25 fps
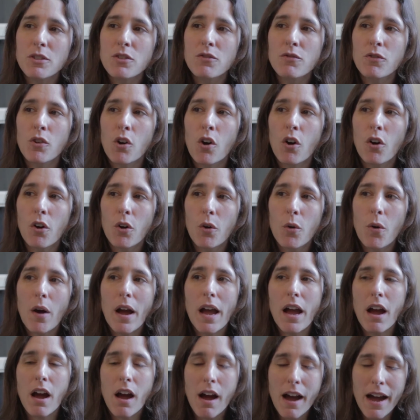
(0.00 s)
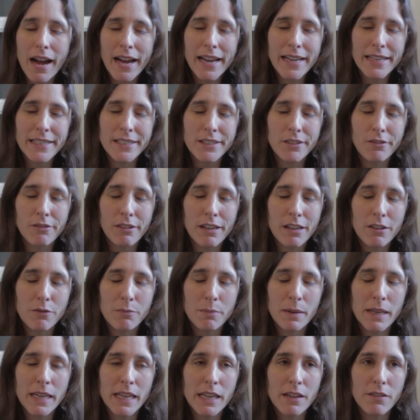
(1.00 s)
you've got quite a high degree of
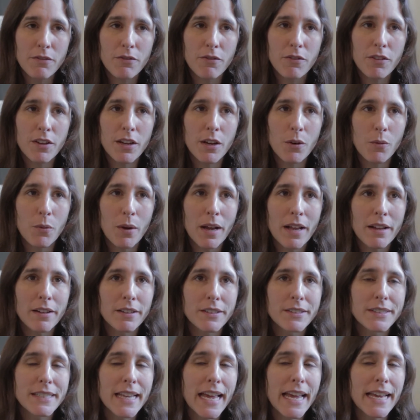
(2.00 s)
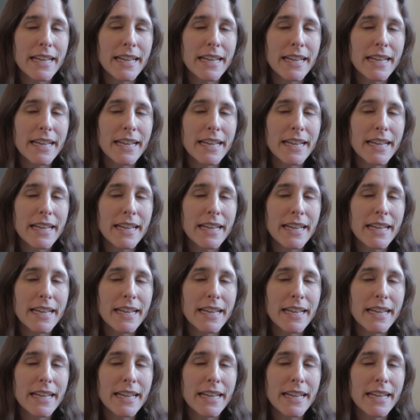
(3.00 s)
belief that it will, say